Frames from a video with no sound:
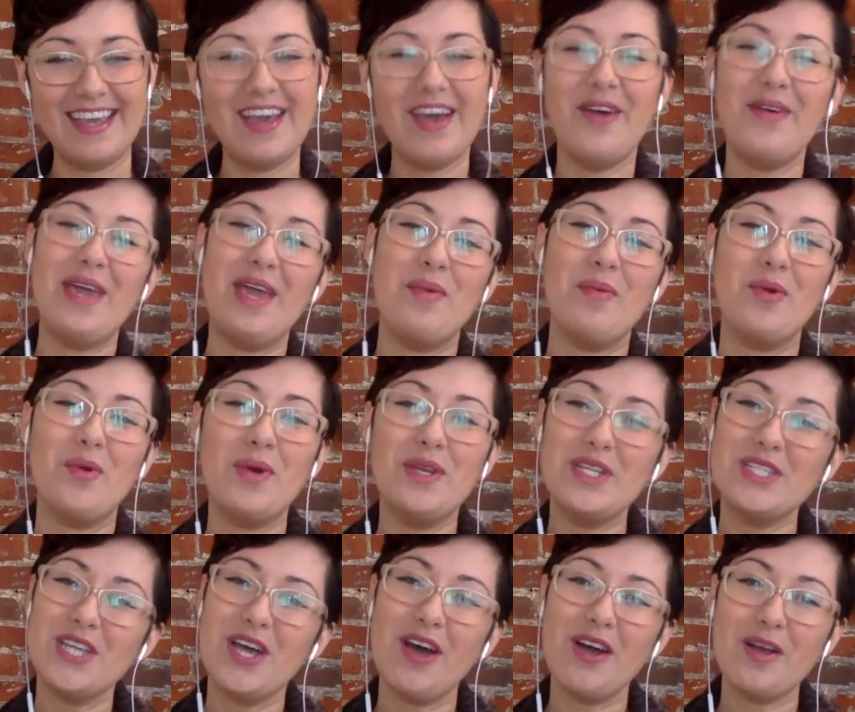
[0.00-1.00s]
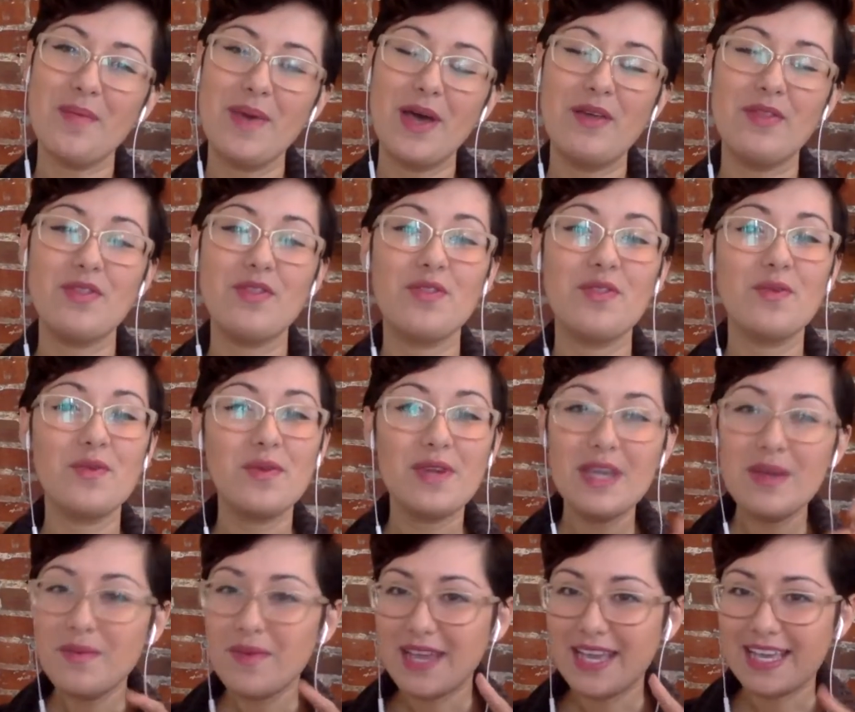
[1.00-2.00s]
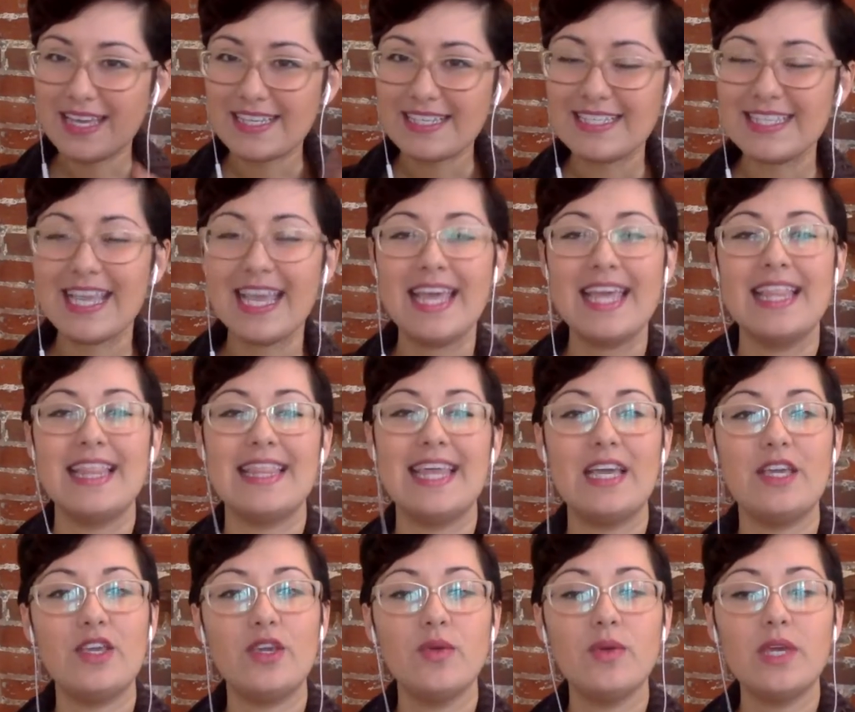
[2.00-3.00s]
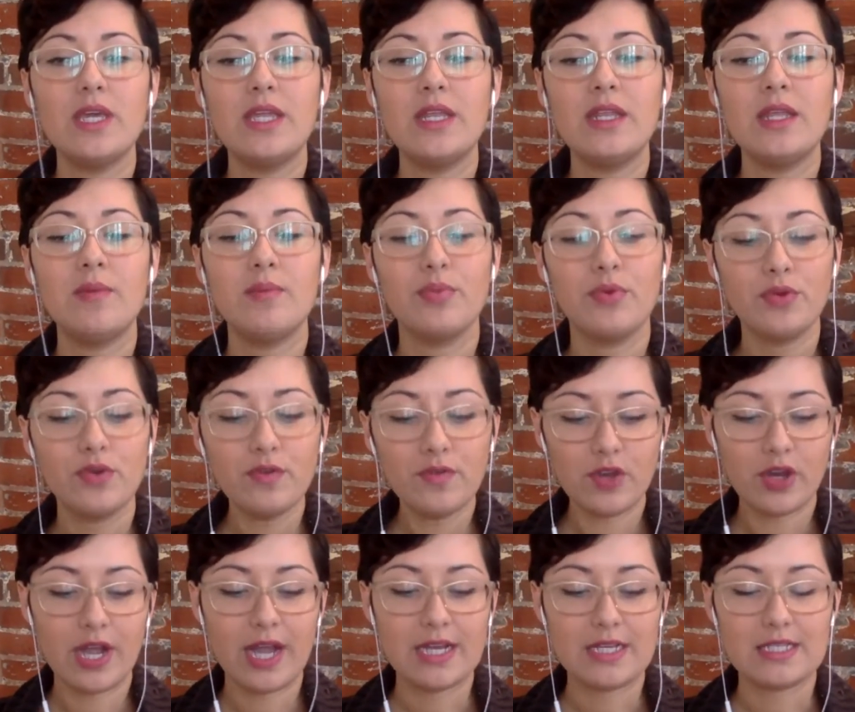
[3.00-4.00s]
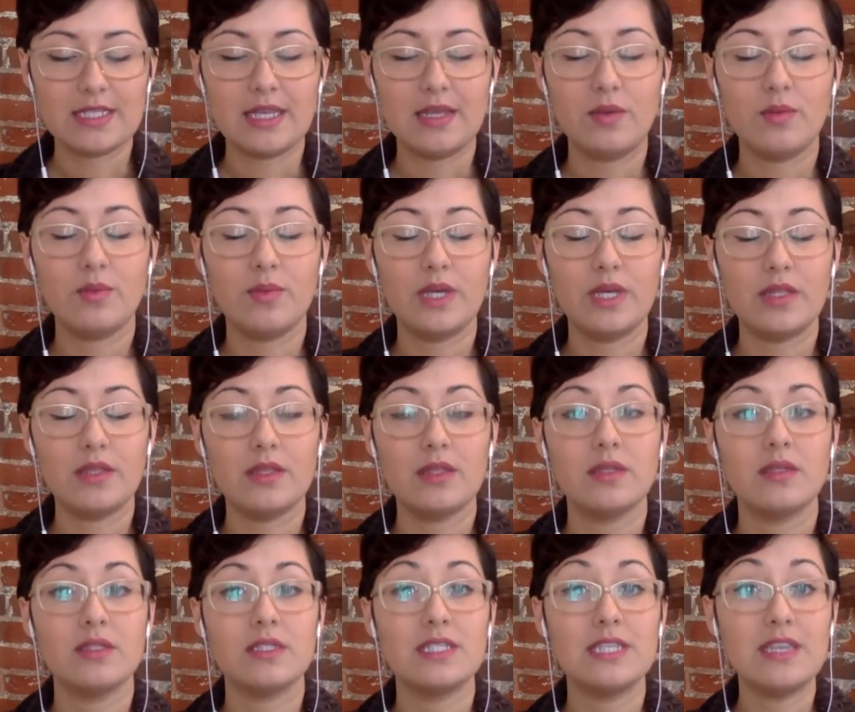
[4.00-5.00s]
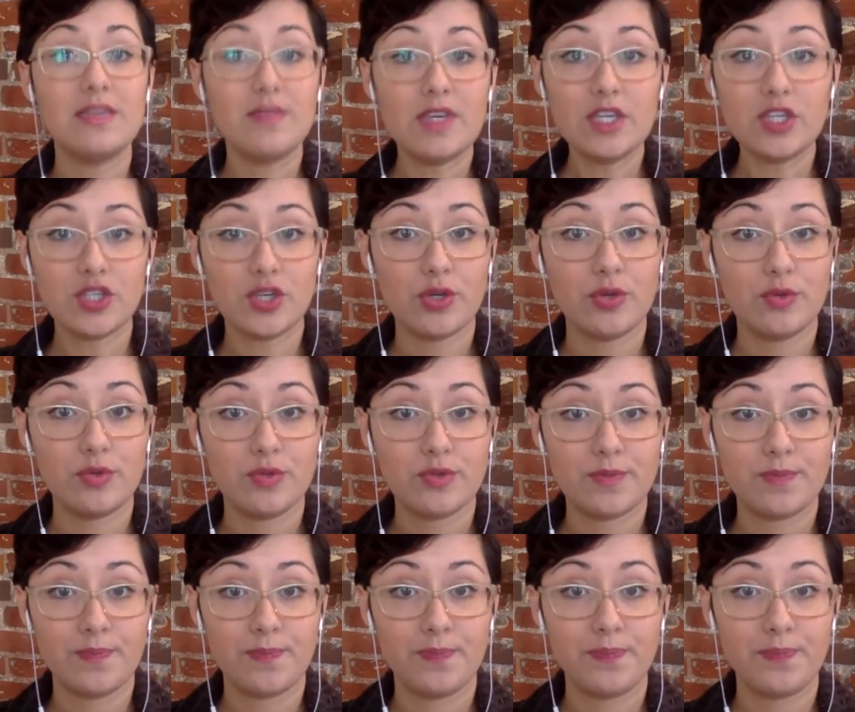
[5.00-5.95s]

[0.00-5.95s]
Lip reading: Okay, we're going to talk about 3 ways that you can improve your accent with TV shows.